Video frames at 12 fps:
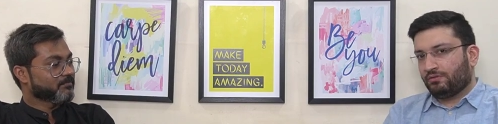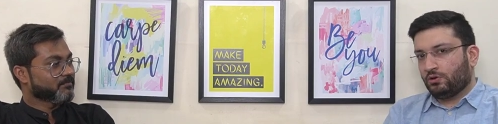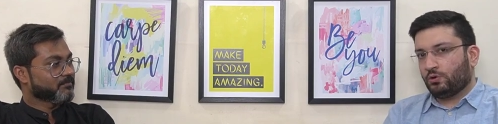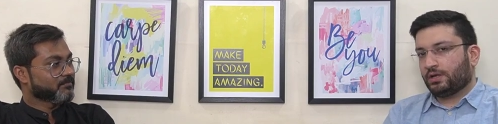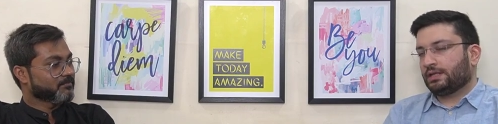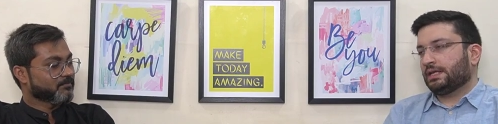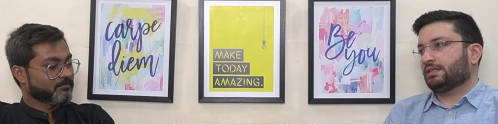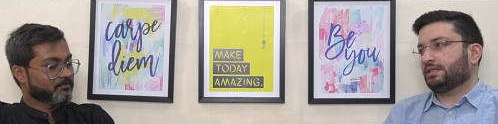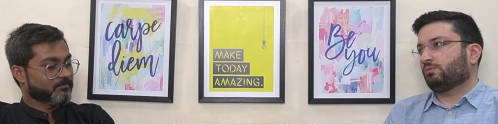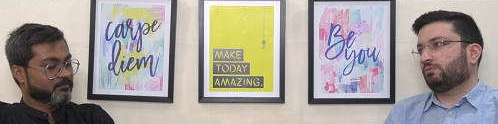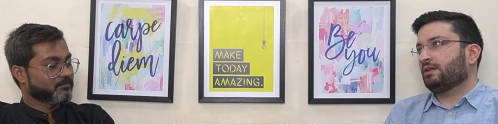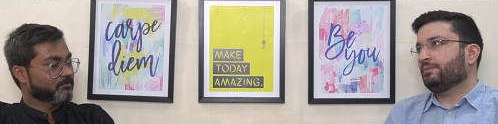Speaker 1: a look at that as
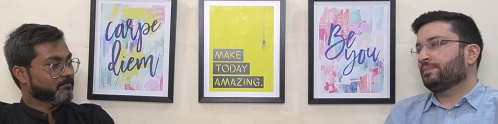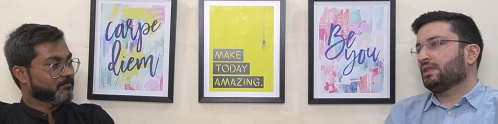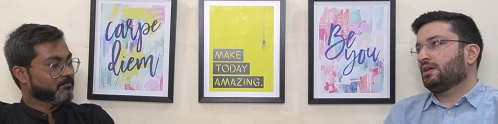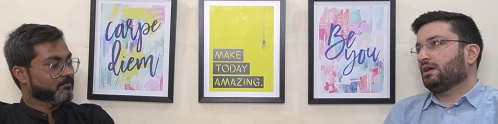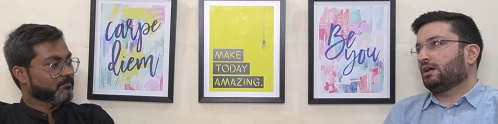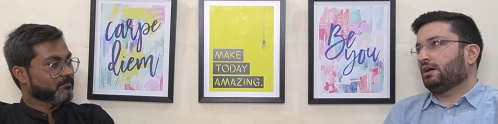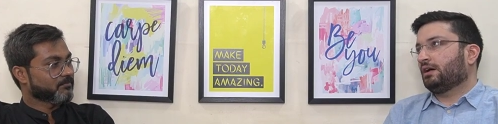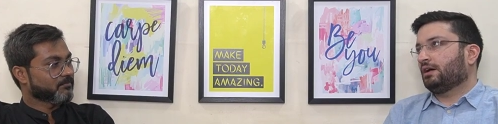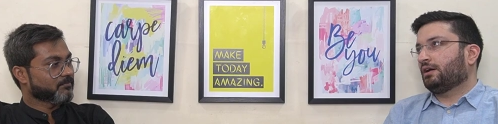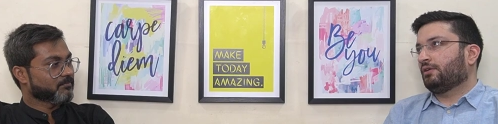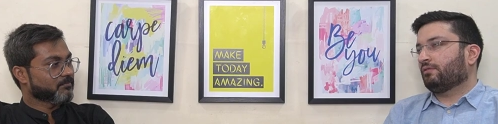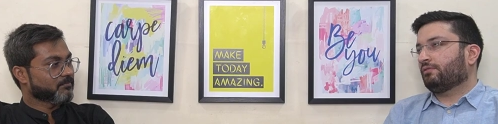well
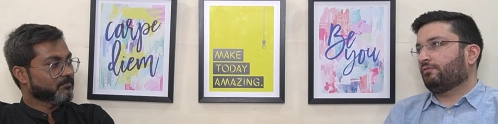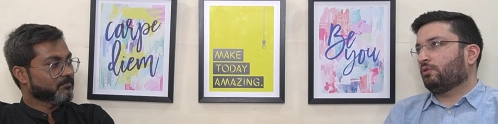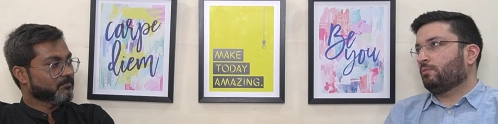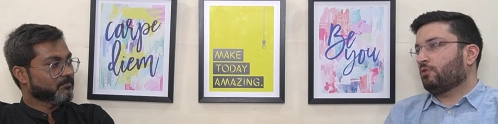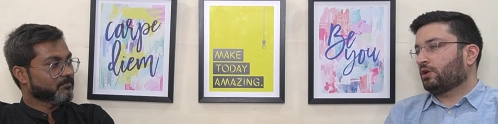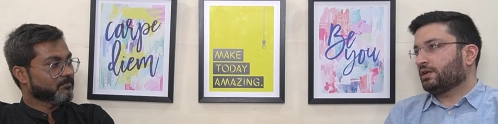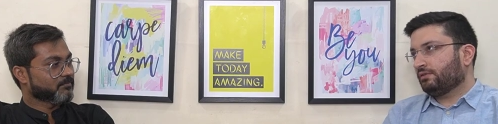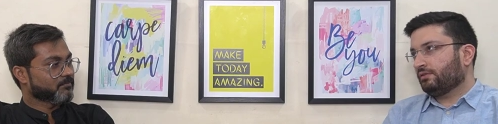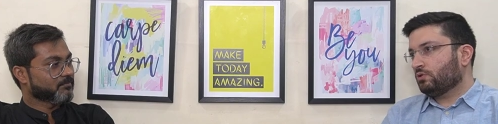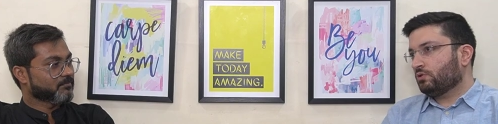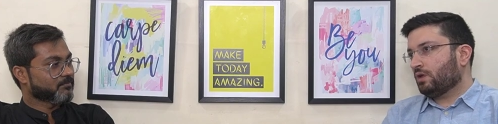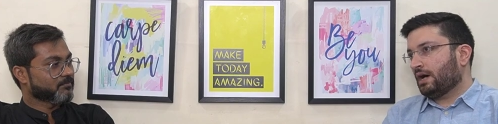uh, for mock
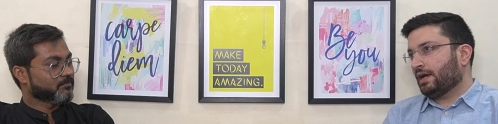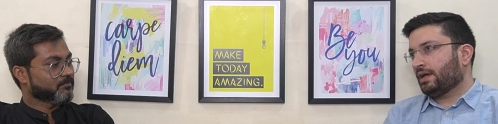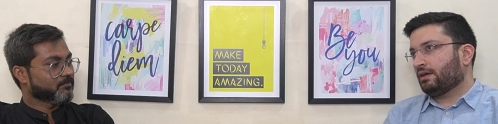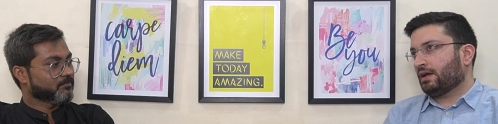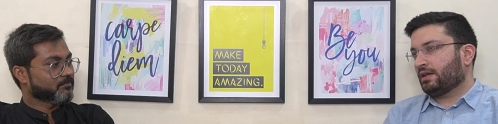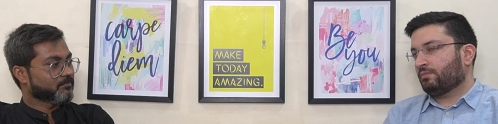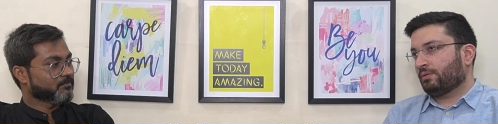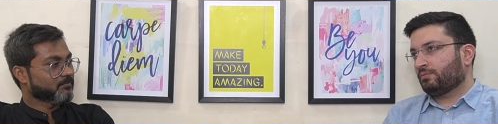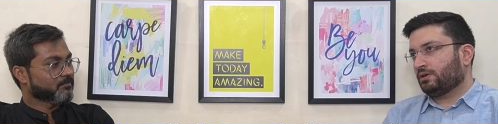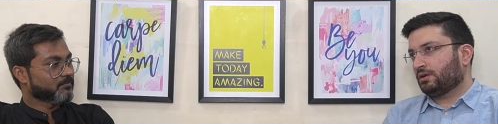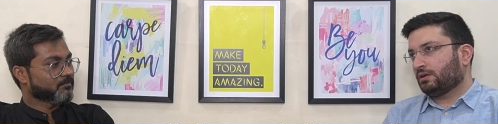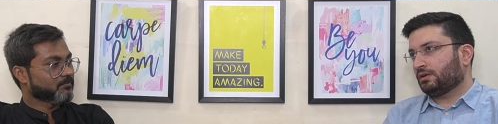interview i, I remember
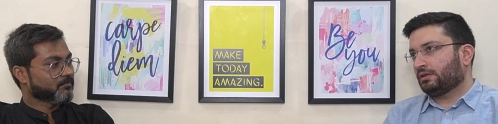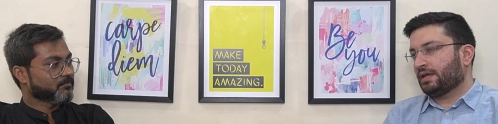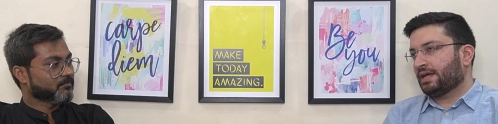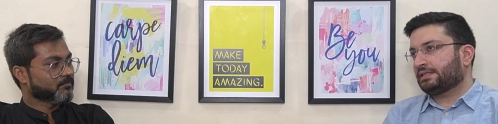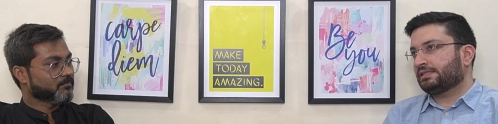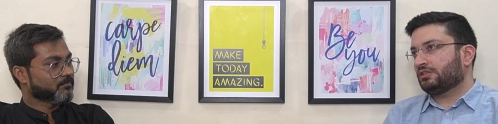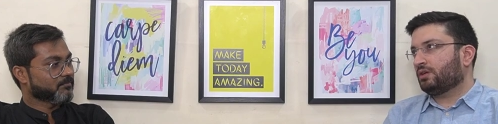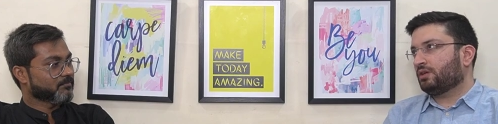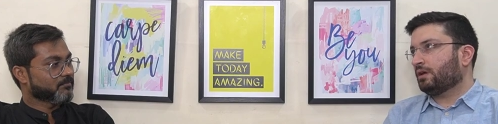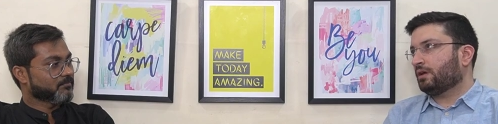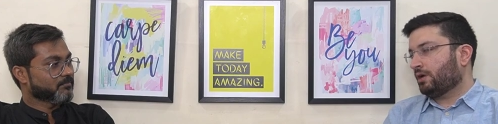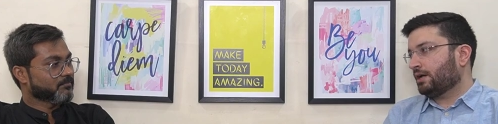uh, xcgm
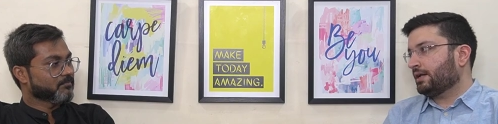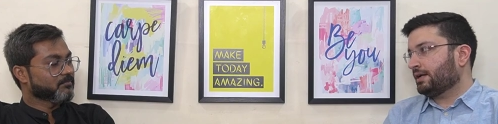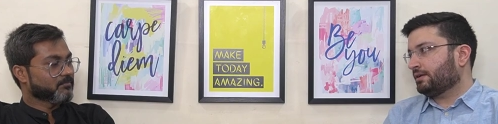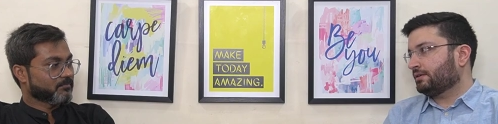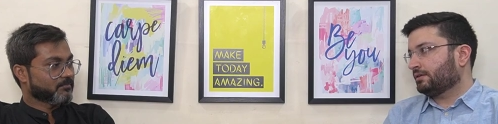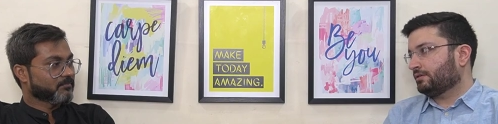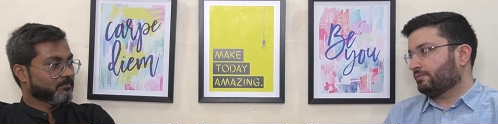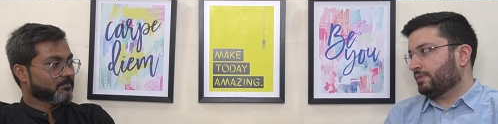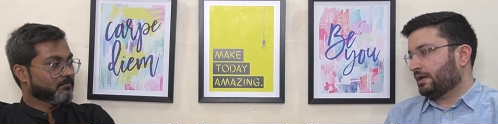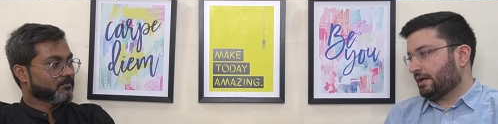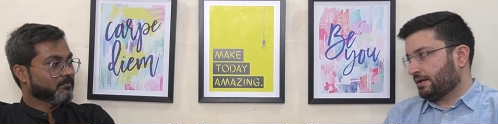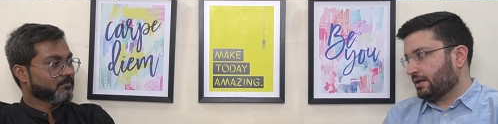nabard at uh,
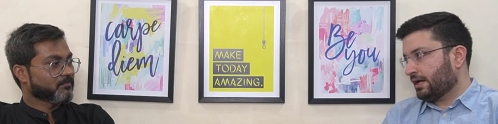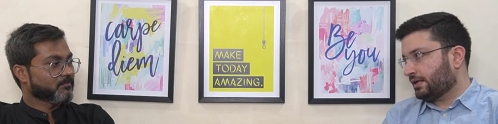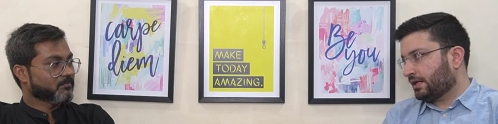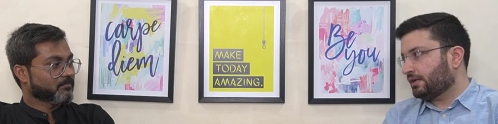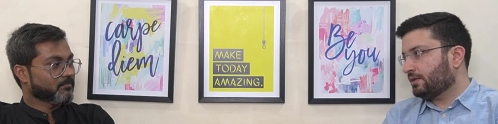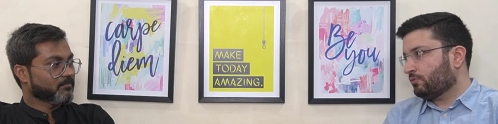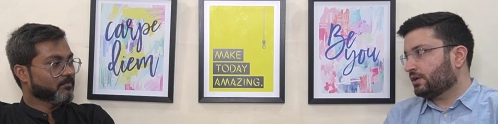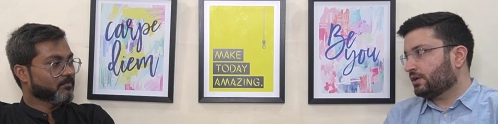I, I taken a mock